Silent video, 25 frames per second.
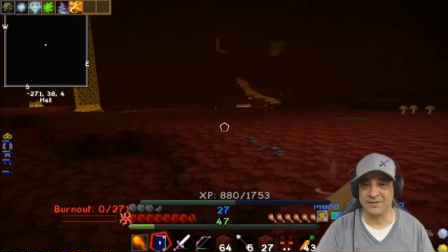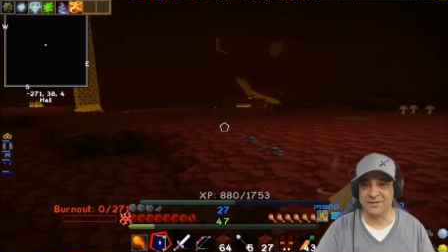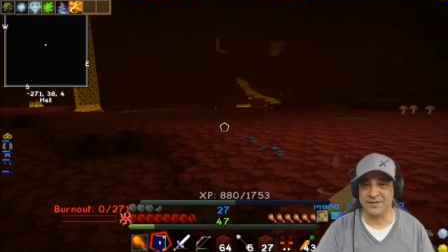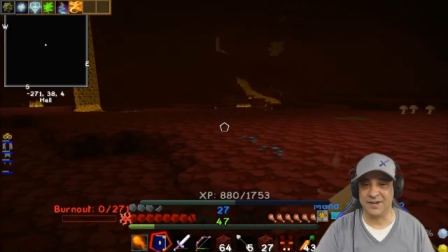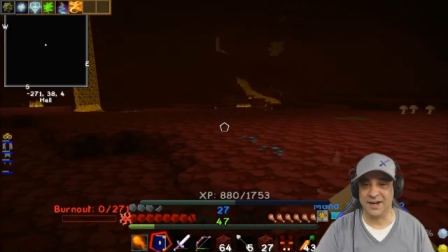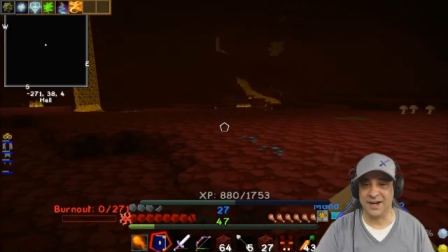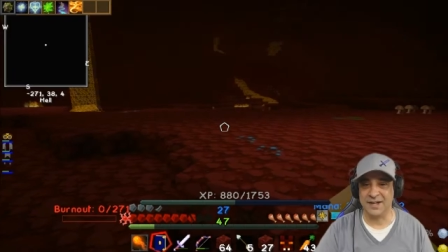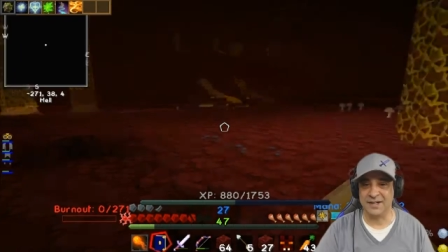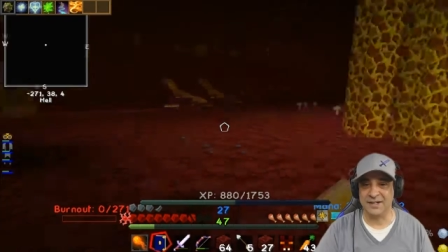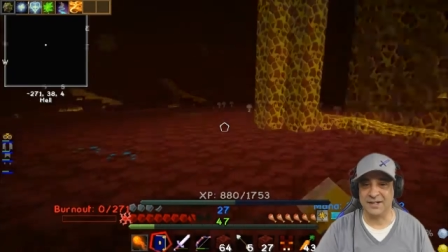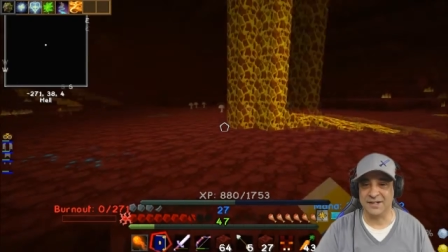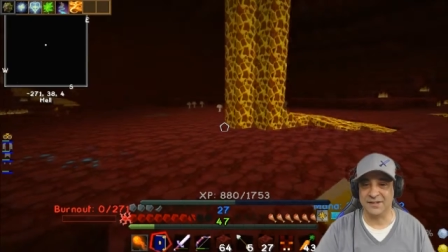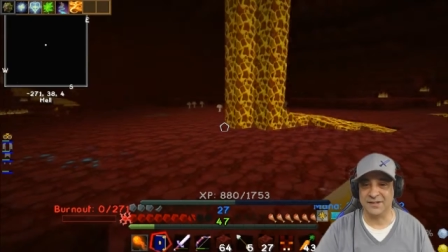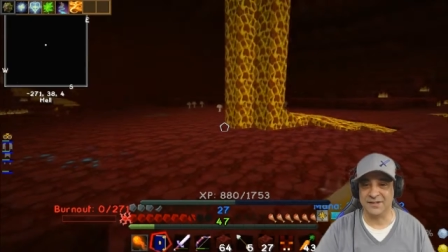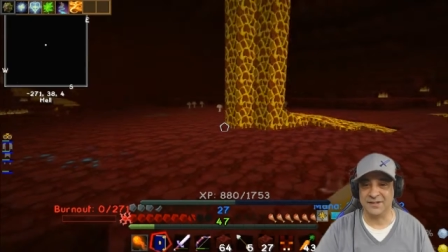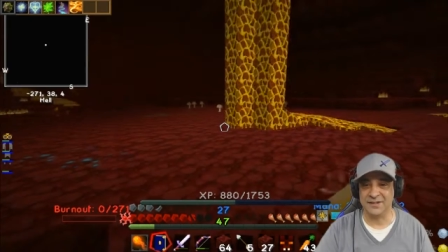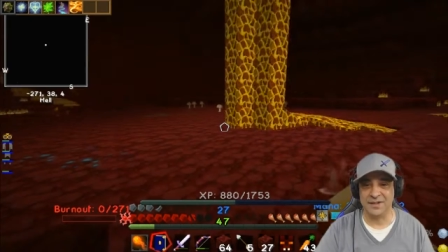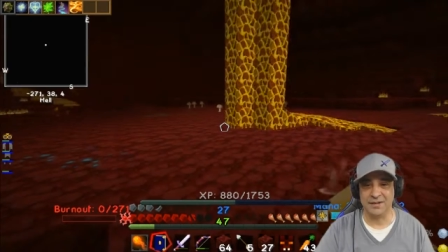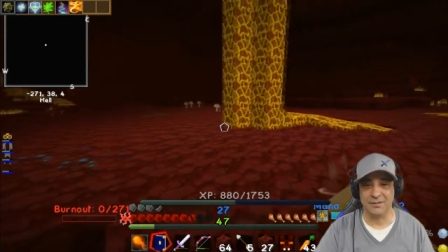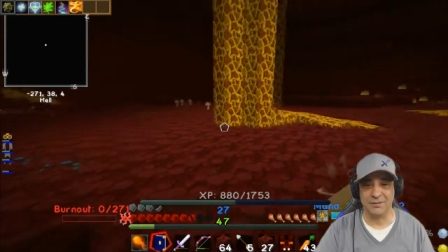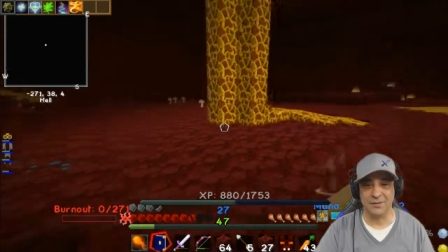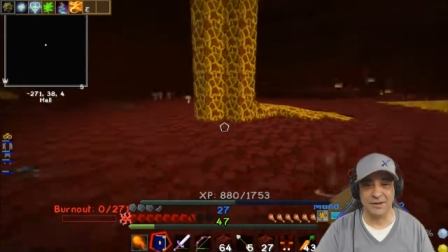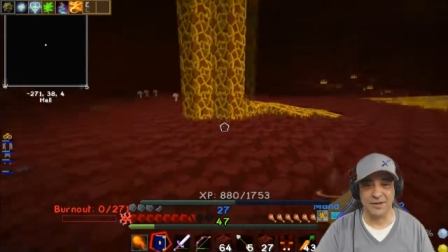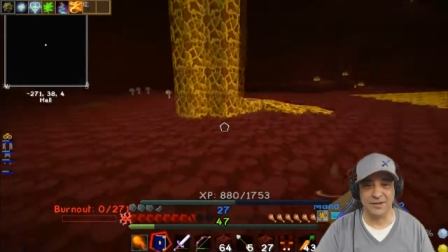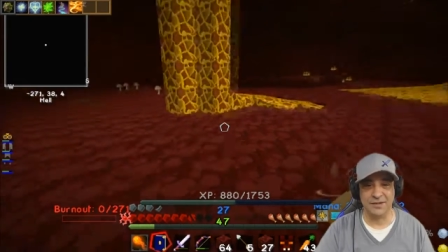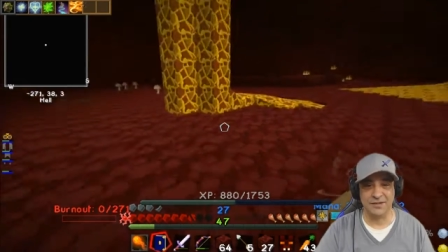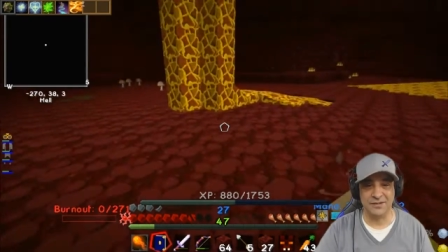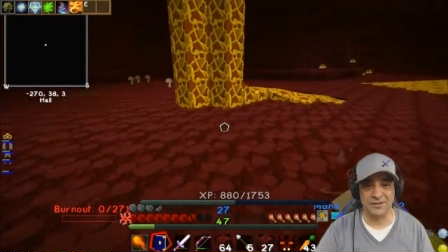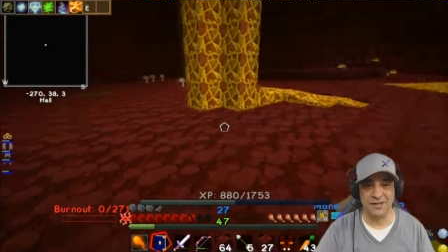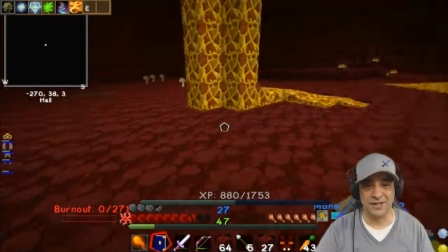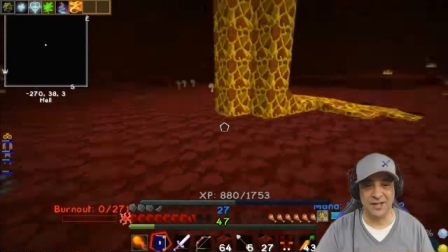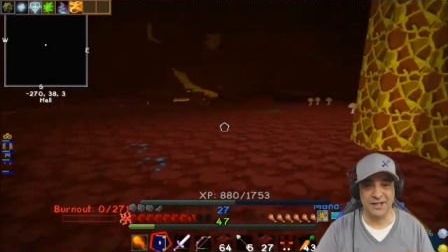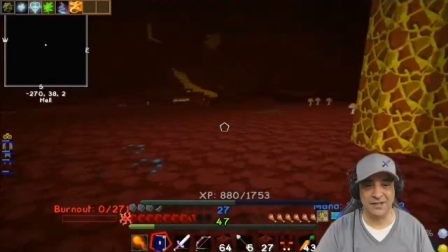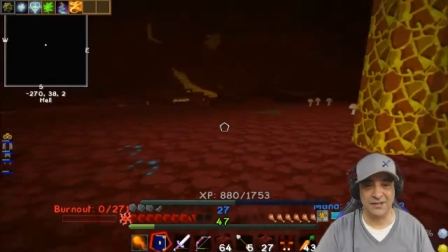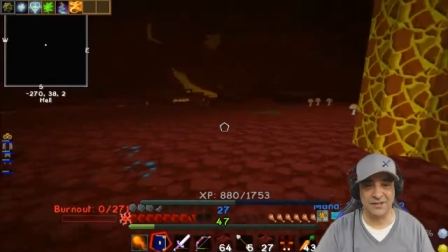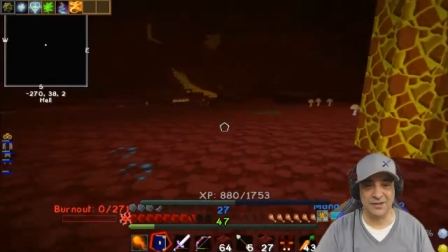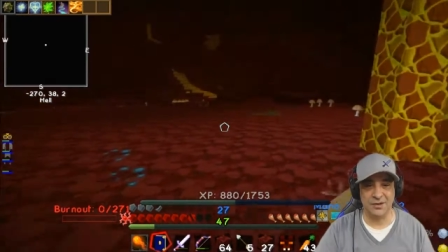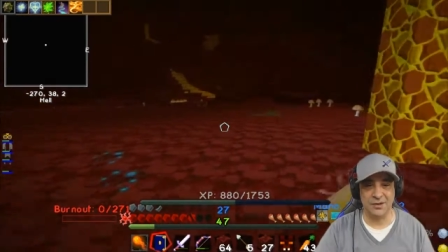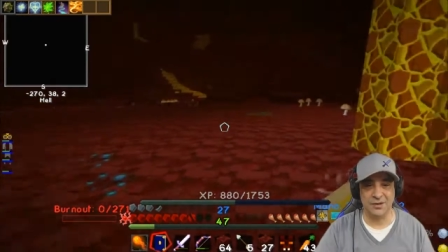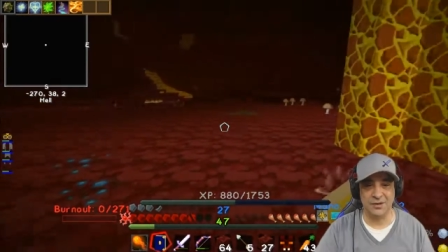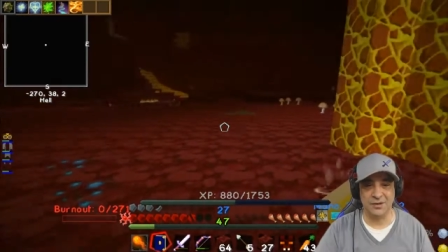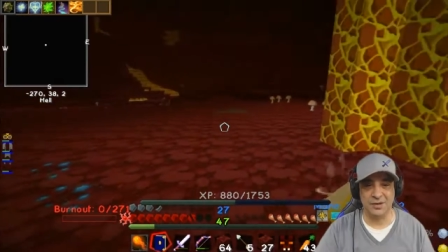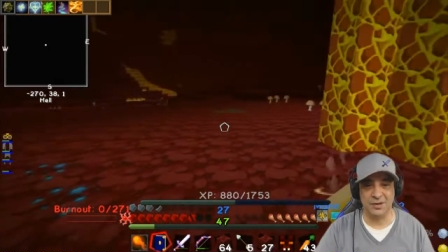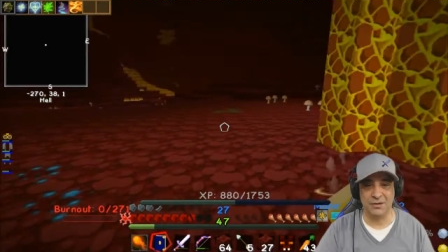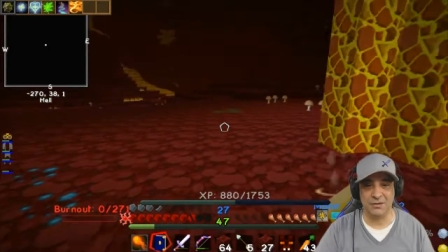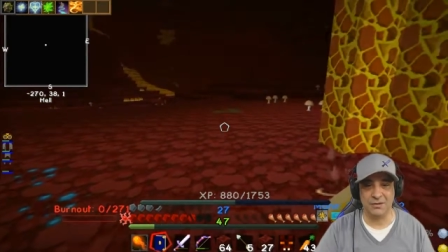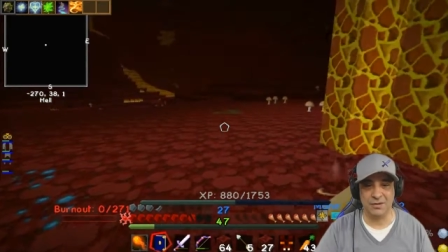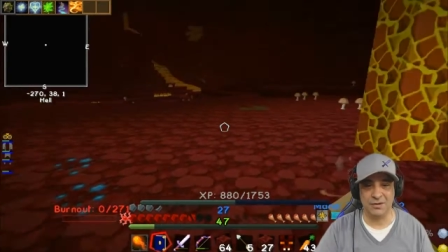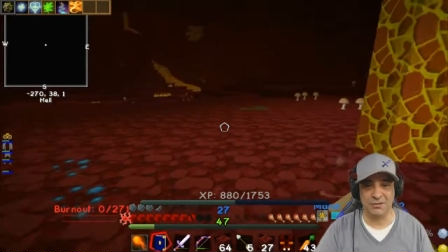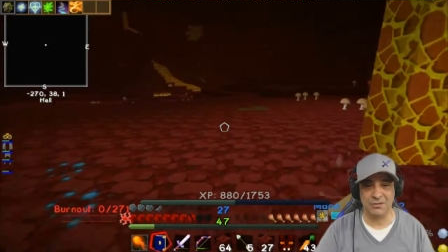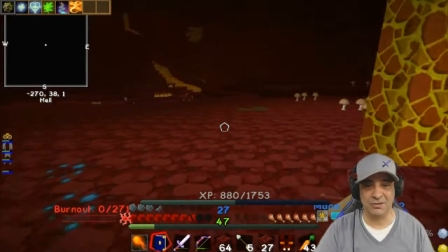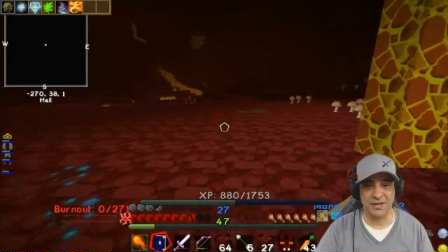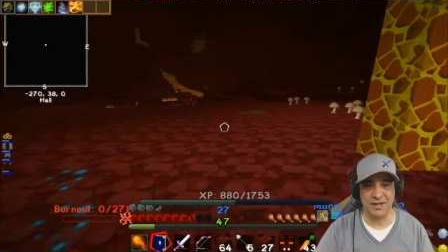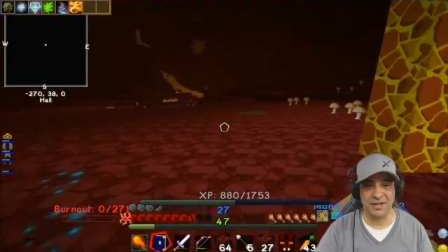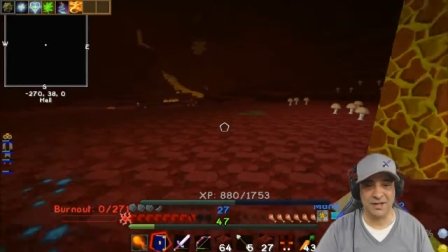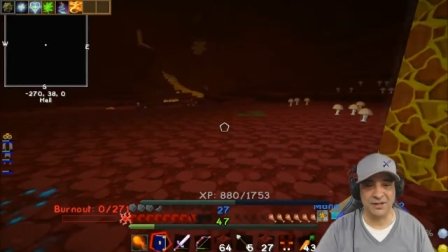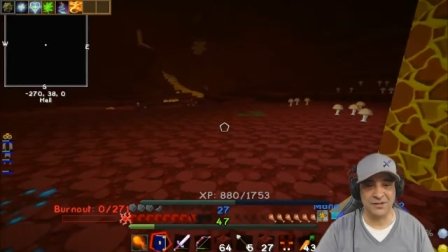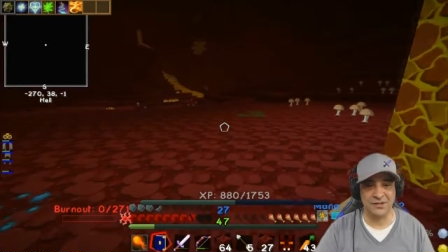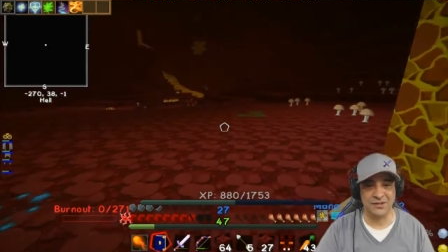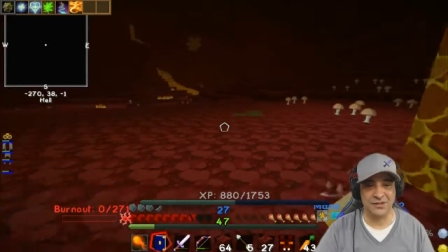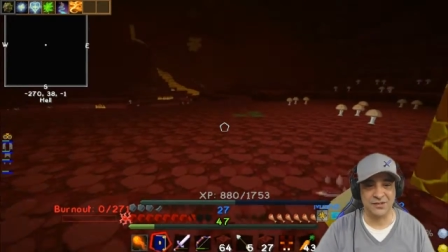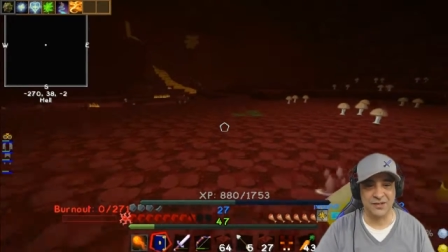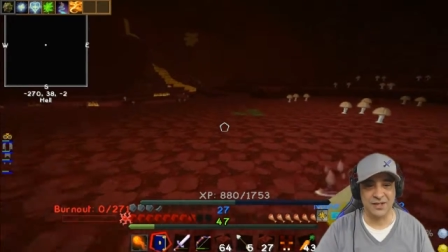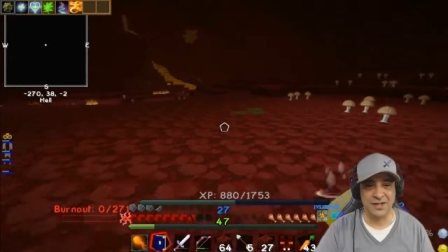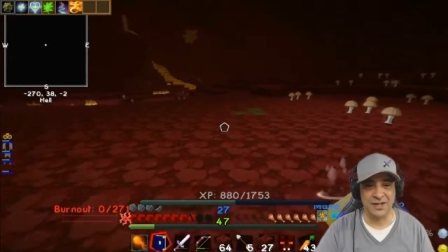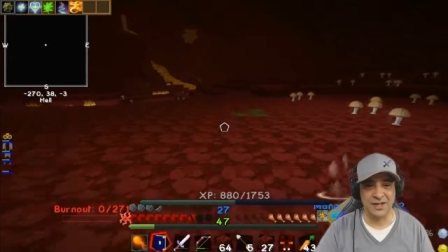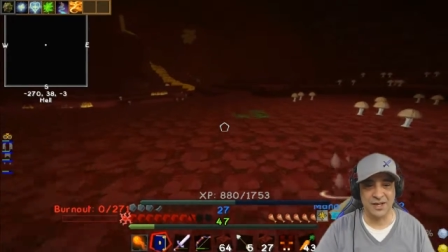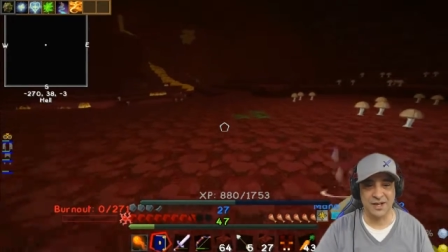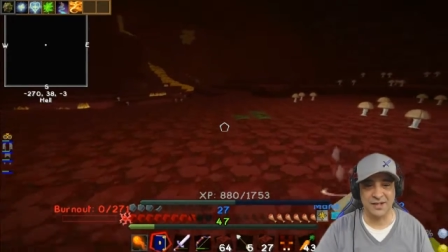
find this stuff because it's all over the place.